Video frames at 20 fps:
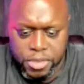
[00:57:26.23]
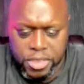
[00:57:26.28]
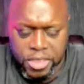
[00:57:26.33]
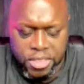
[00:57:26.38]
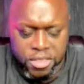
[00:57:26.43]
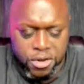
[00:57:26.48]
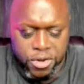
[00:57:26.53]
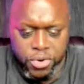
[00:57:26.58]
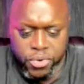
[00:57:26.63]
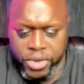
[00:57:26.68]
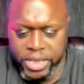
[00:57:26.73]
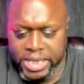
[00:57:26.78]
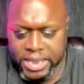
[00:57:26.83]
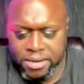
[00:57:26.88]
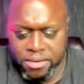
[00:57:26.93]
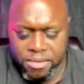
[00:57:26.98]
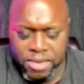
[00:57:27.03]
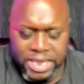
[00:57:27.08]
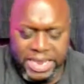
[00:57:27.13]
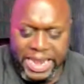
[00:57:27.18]
And they're doing
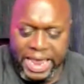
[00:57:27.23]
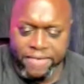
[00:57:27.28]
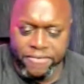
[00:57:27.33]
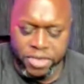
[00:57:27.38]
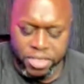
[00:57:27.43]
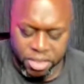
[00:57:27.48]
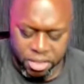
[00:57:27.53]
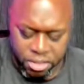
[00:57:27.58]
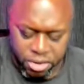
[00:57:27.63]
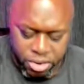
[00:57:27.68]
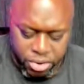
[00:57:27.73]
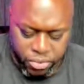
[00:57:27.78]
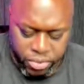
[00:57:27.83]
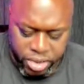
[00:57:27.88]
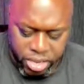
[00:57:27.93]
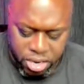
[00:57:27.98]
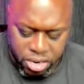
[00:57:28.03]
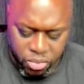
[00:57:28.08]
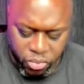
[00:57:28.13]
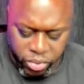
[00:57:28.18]
it in everything. They're
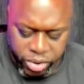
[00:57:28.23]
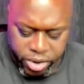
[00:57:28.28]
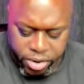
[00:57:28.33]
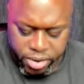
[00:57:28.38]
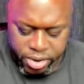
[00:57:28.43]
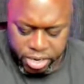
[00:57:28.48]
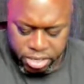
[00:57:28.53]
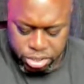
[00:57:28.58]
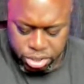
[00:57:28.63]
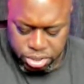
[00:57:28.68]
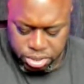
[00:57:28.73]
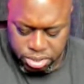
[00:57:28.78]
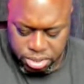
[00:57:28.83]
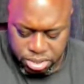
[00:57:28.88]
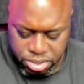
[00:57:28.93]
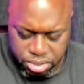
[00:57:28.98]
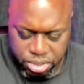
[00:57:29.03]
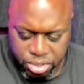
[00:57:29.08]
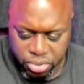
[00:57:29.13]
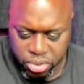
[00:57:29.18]
doing it in weird niches.
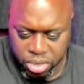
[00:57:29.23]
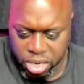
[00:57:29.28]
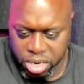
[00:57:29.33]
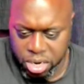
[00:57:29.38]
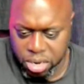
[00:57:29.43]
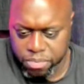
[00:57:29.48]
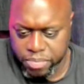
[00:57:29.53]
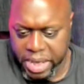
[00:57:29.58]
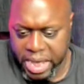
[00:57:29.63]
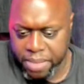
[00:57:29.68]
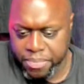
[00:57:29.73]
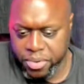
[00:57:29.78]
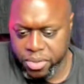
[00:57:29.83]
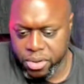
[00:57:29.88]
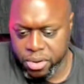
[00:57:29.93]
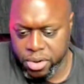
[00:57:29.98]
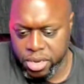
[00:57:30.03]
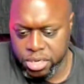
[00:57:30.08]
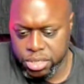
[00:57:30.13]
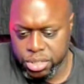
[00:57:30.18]
They're doing it in
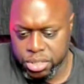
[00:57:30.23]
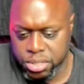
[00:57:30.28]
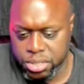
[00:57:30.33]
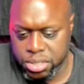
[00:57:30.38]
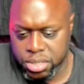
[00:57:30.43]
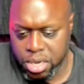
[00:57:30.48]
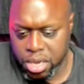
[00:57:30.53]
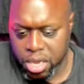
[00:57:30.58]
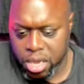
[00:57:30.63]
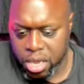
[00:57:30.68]
popular niches.